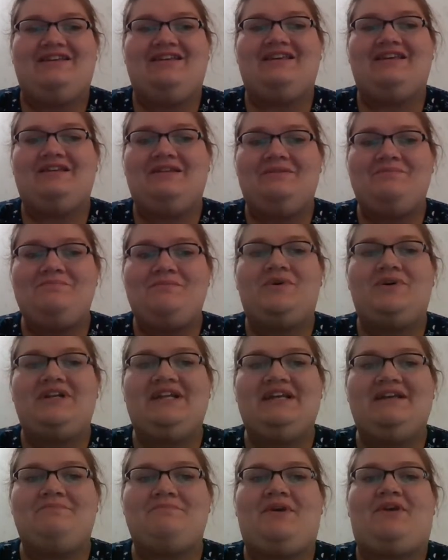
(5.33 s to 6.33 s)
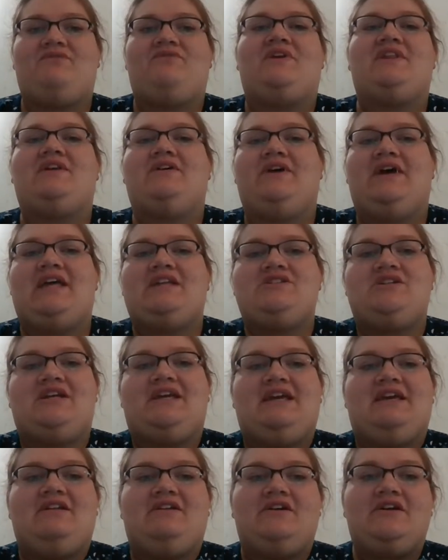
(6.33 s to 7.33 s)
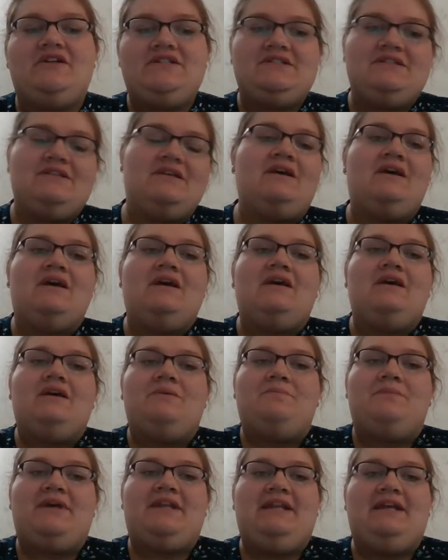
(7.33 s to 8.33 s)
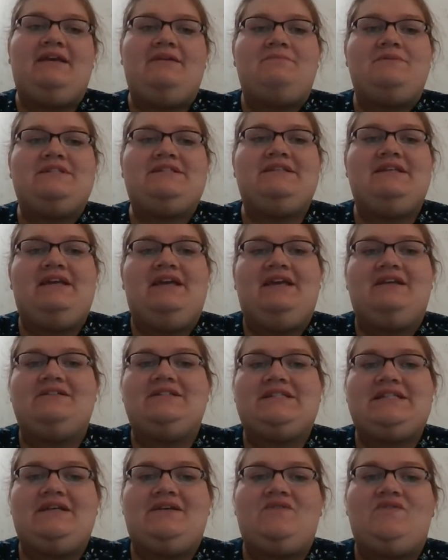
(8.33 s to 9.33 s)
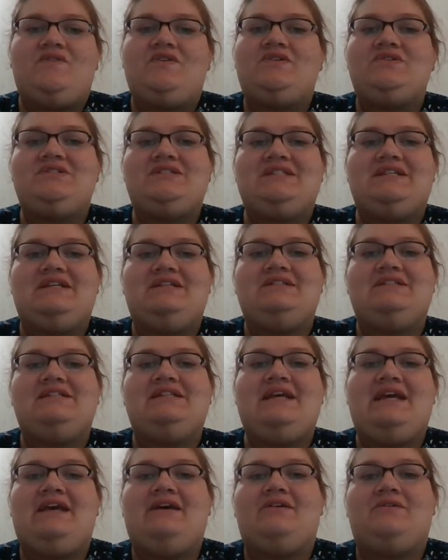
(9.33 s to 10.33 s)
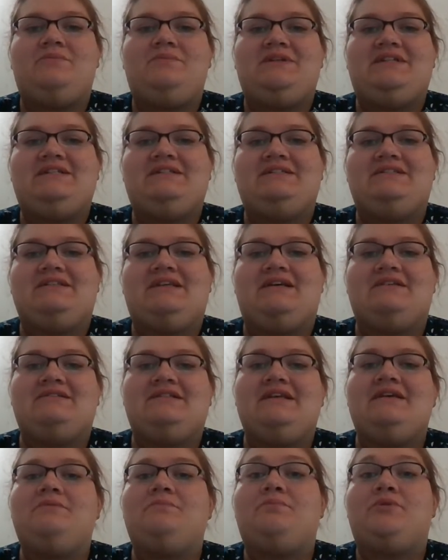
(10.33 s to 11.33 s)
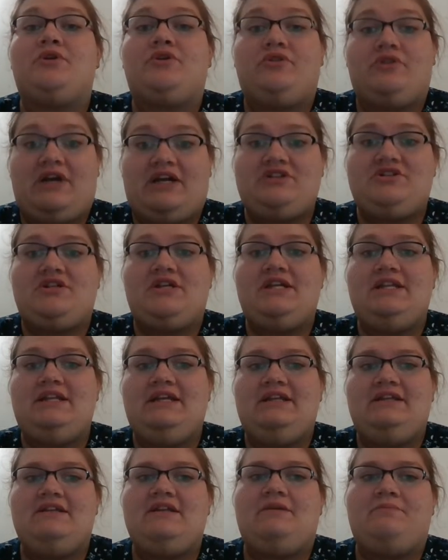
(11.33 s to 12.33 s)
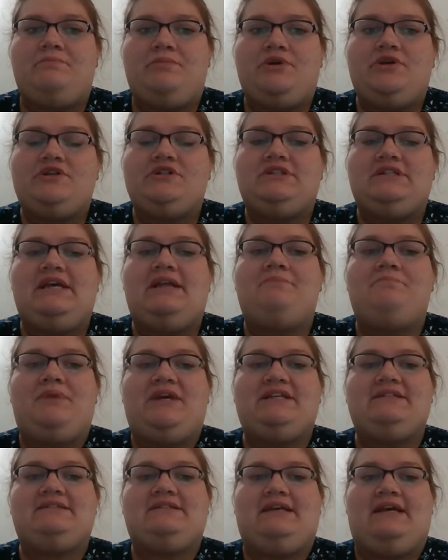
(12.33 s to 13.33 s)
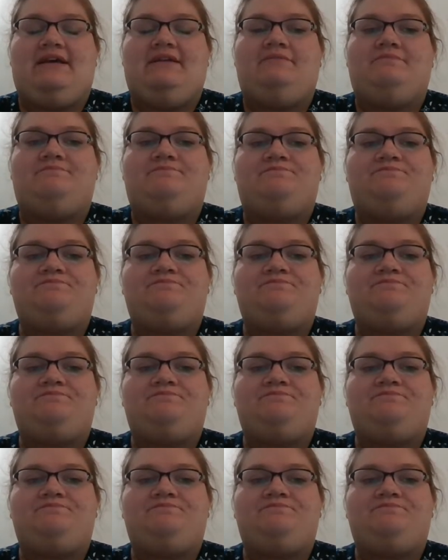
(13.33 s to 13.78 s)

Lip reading: Good morning, my fellow educators. My name is Leanne Sigavus, and today I'll be discussing progression in numbers and base 10.